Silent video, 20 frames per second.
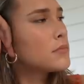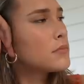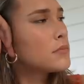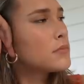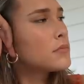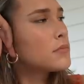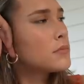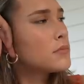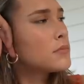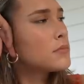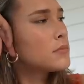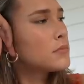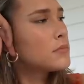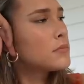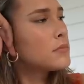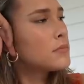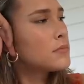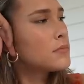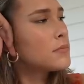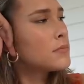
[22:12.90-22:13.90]

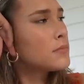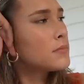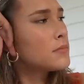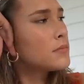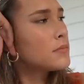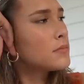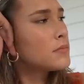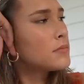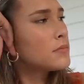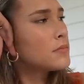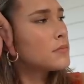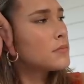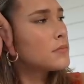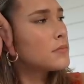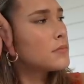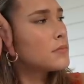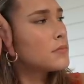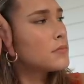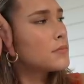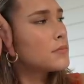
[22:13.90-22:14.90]

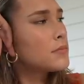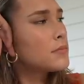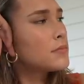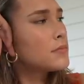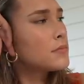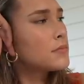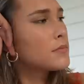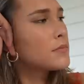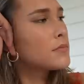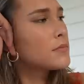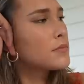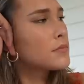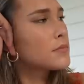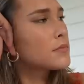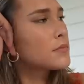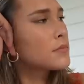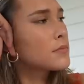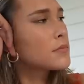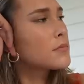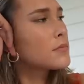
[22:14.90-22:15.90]

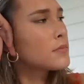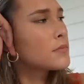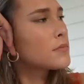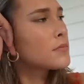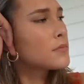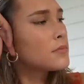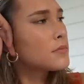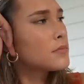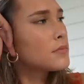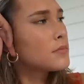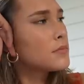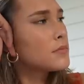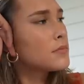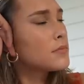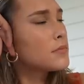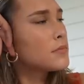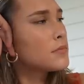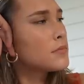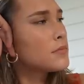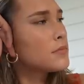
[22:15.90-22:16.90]

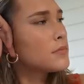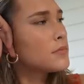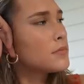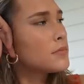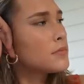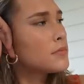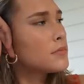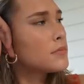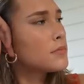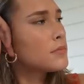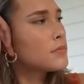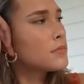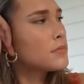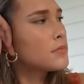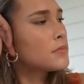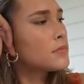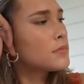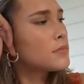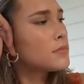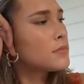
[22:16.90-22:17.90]

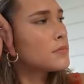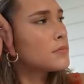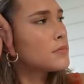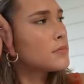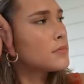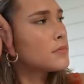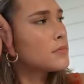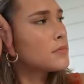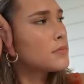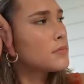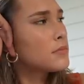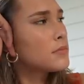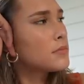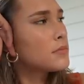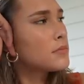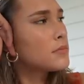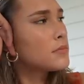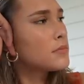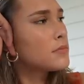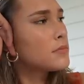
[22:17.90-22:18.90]

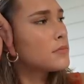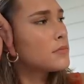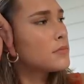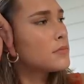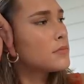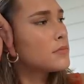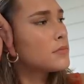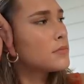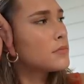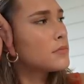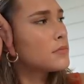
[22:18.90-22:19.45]
No words are spoken by the person on screen.